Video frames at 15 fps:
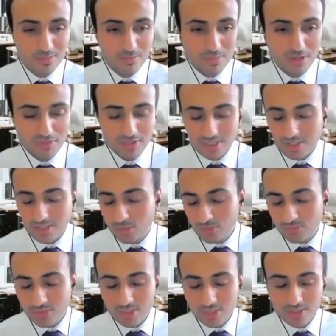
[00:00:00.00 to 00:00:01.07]
Perfect. I
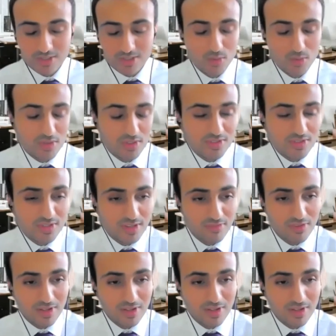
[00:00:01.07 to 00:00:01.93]
hope the audience there